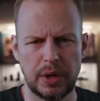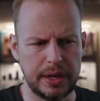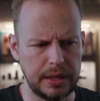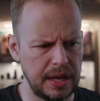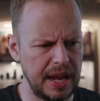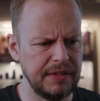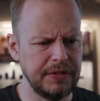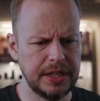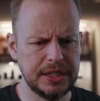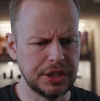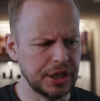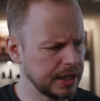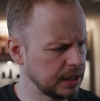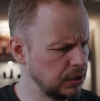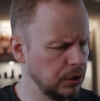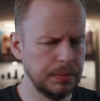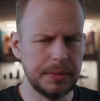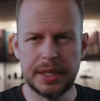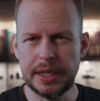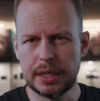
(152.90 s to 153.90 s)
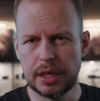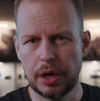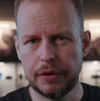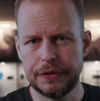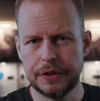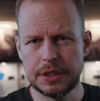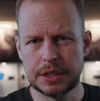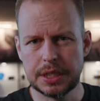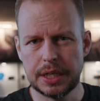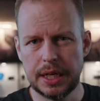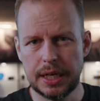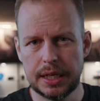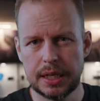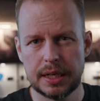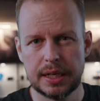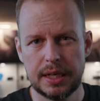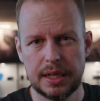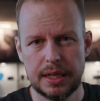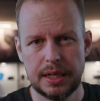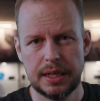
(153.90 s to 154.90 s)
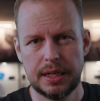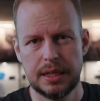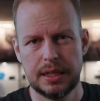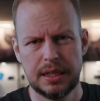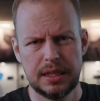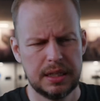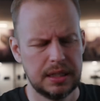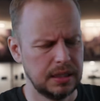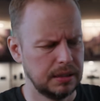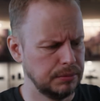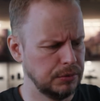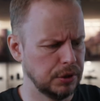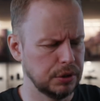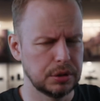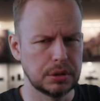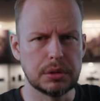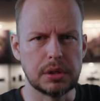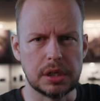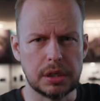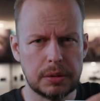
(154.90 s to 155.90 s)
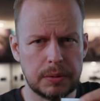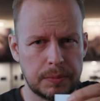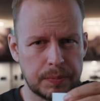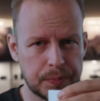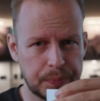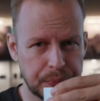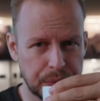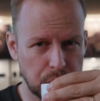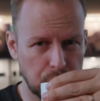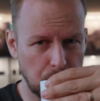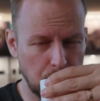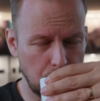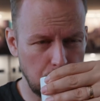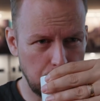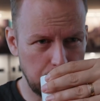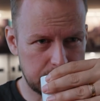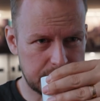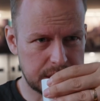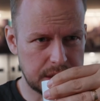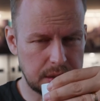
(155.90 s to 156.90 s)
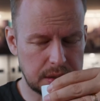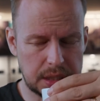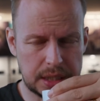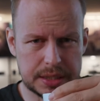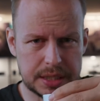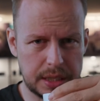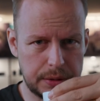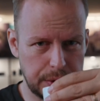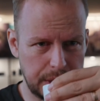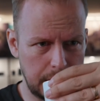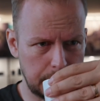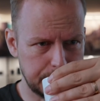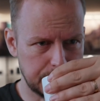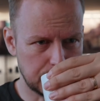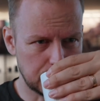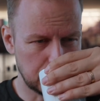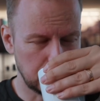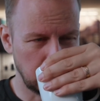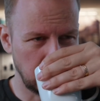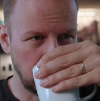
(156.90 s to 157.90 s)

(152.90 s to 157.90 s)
have I drank too many coffees today? Not sure. Let's see what happens.